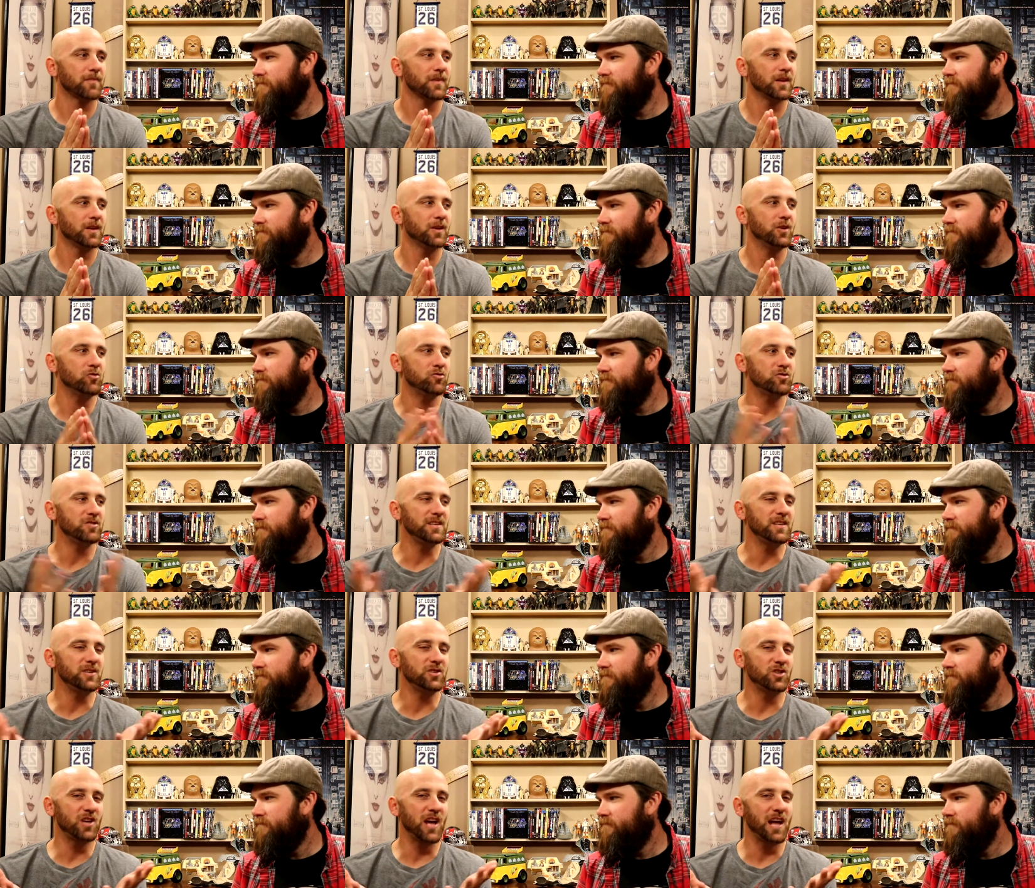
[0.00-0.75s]
Speaker 1: you
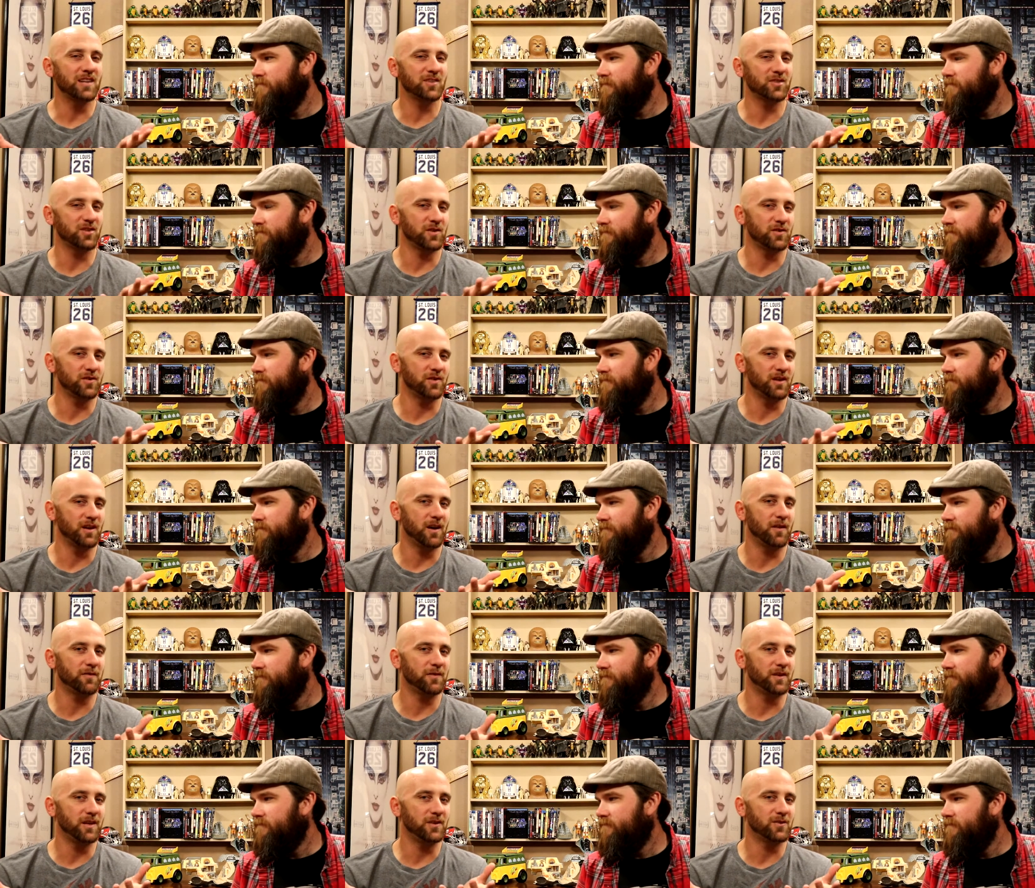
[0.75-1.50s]
see shots on,
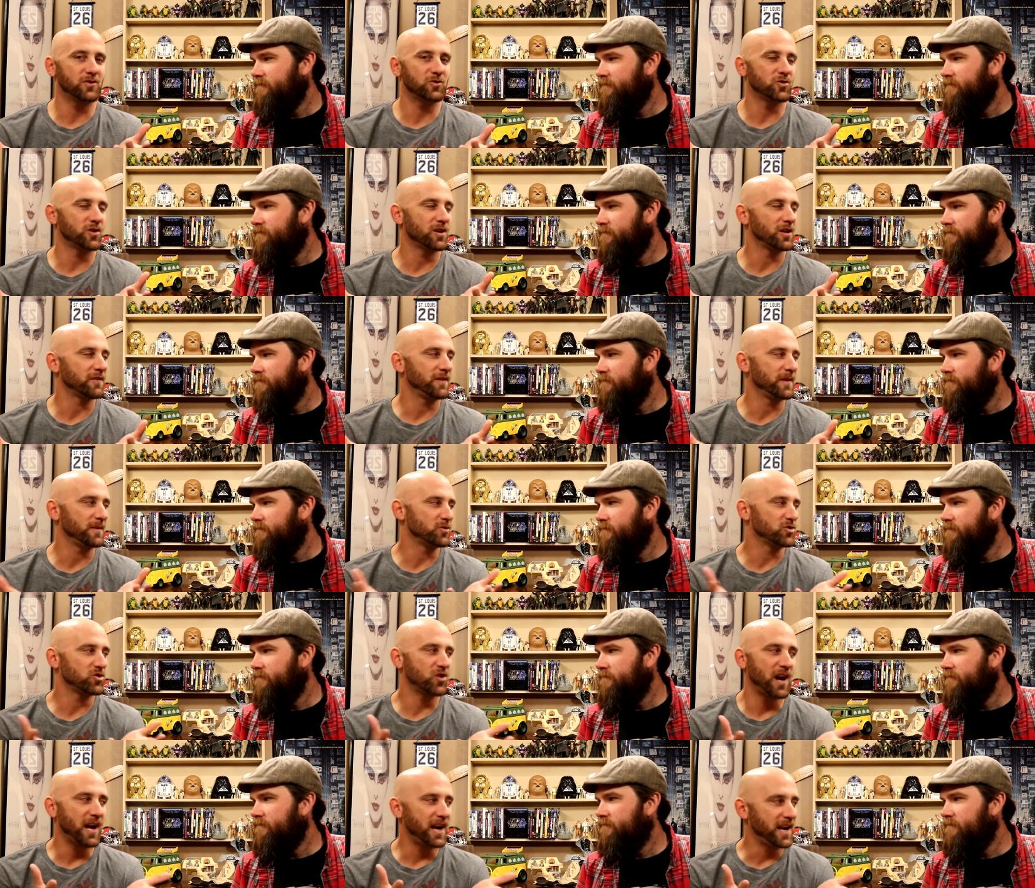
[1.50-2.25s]
of, in the trail of
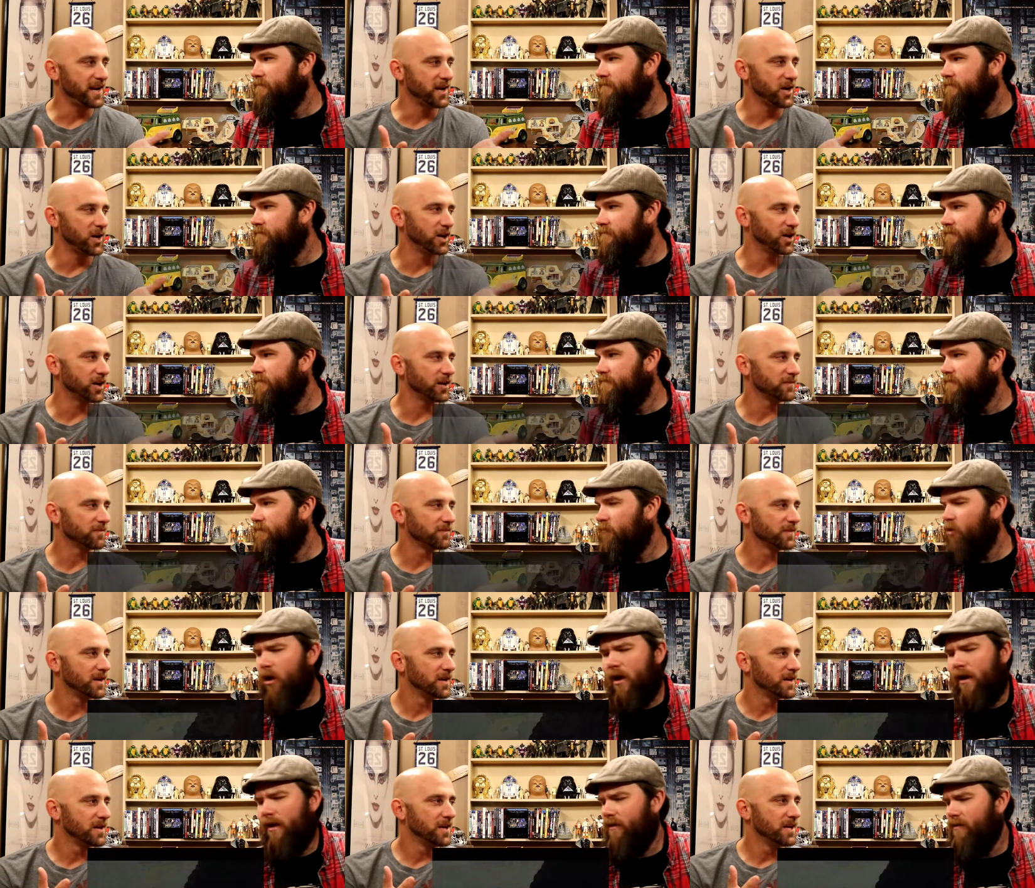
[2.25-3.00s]
him training her.
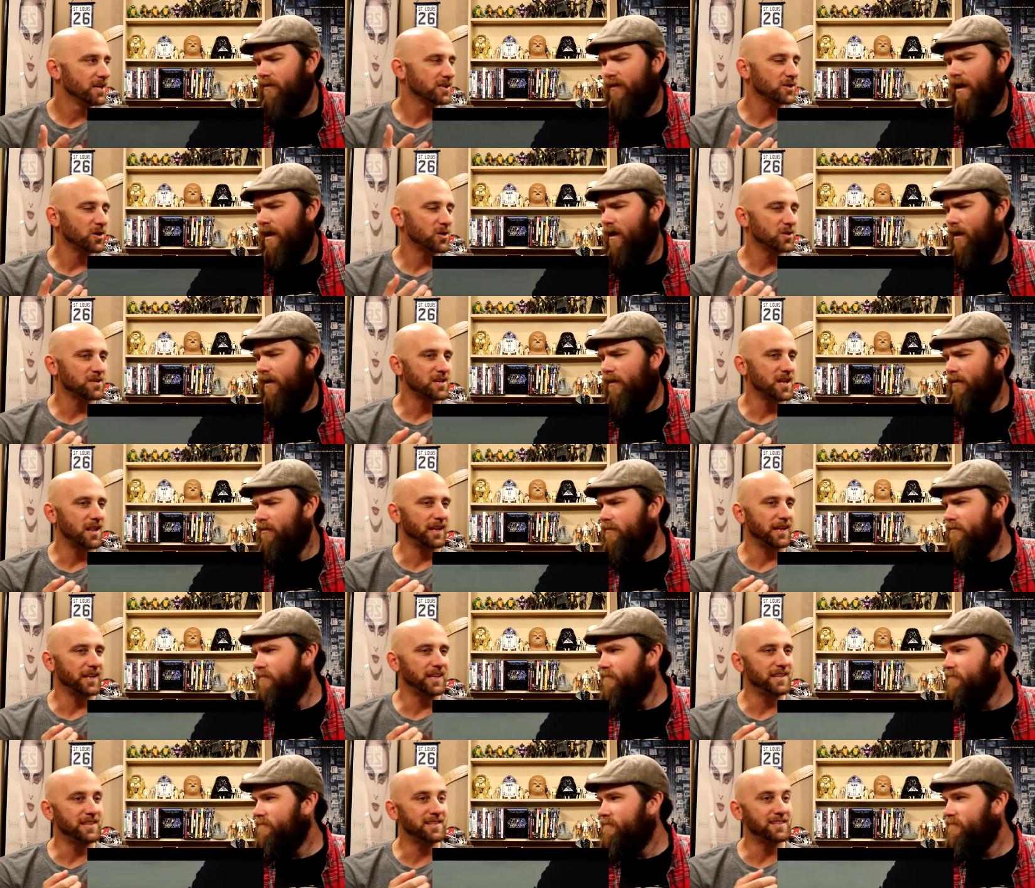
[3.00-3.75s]
Right. Yeah. So it's not
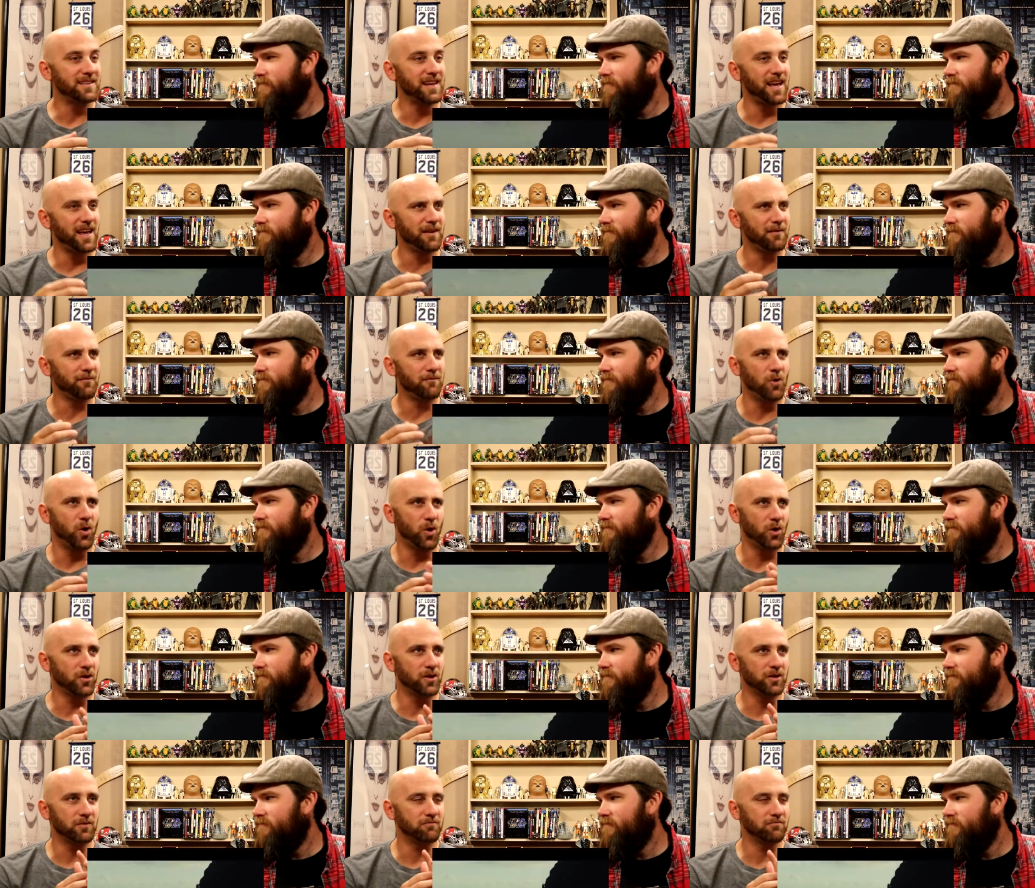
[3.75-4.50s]
like he said,
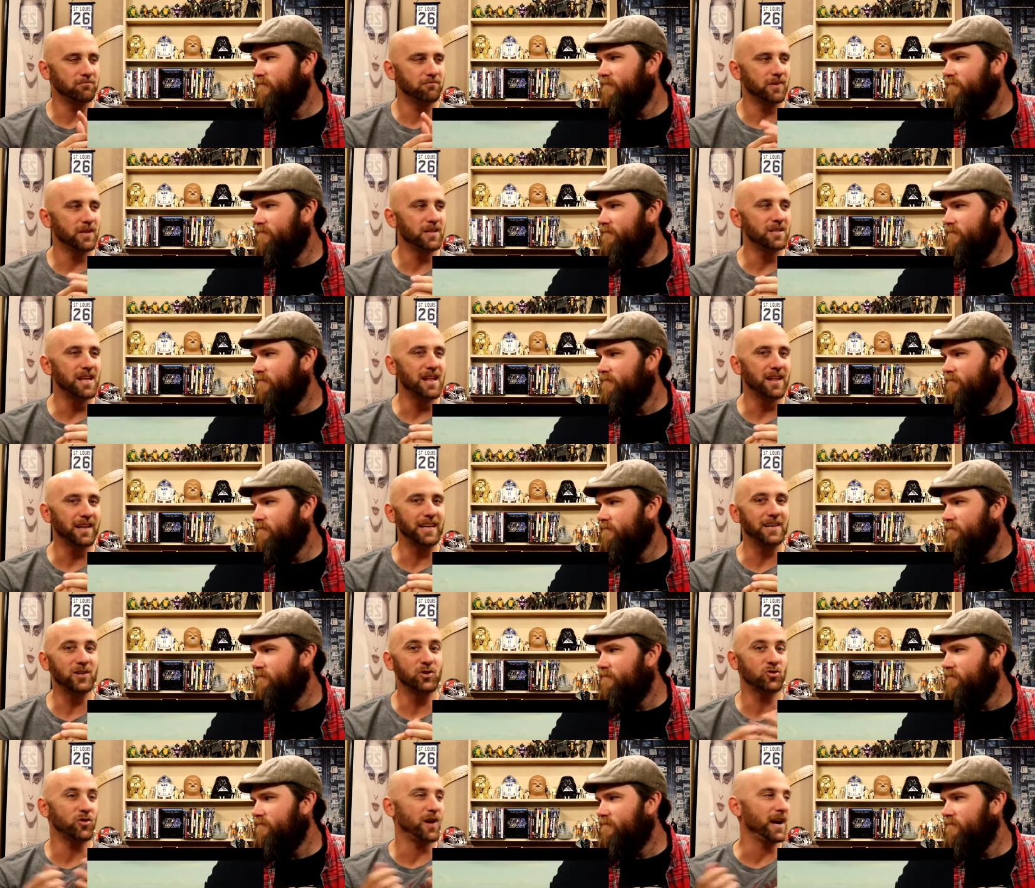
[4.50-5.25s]
"Well, the, it's not
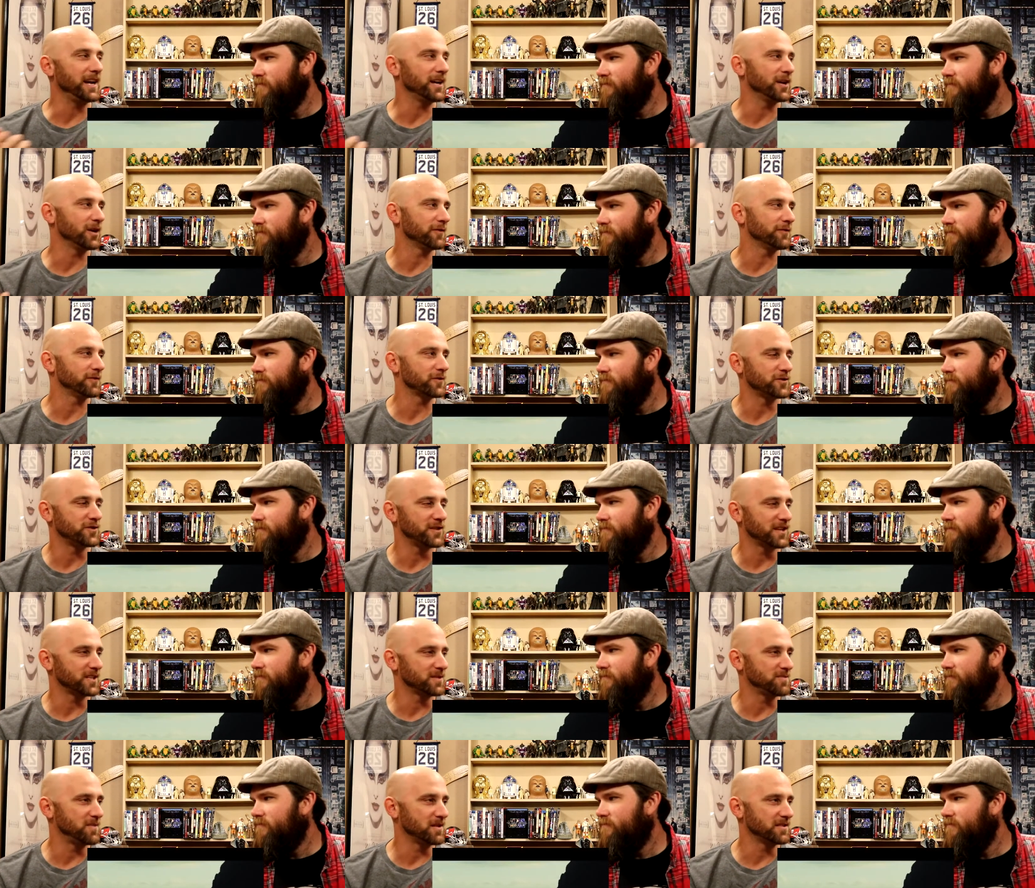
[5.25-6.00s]
like he trained her for
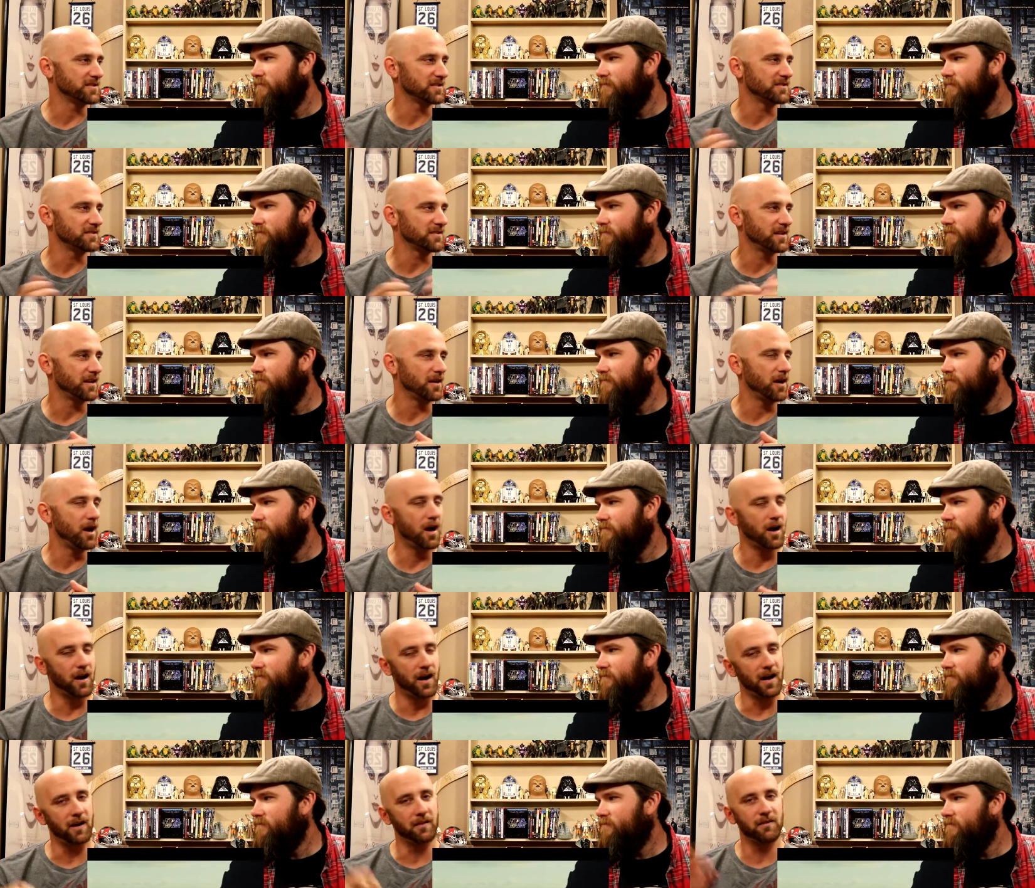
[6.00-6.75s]
six months and said,
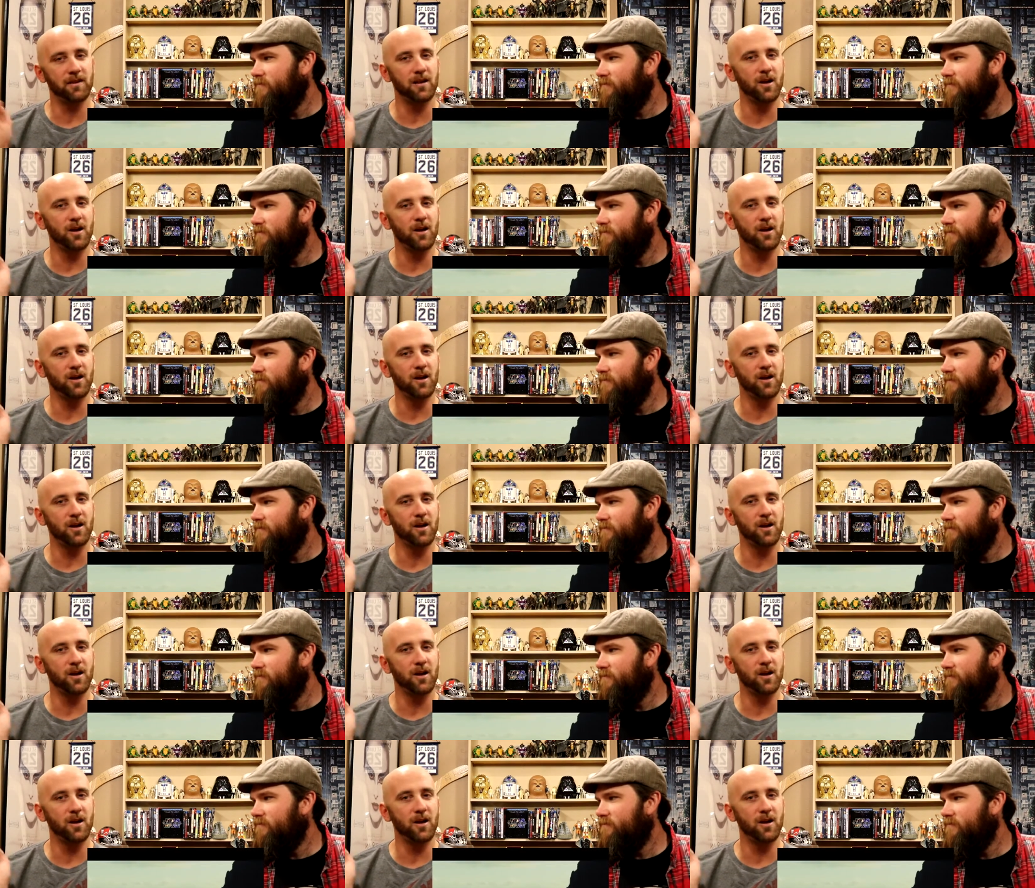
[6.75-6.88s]
all right, you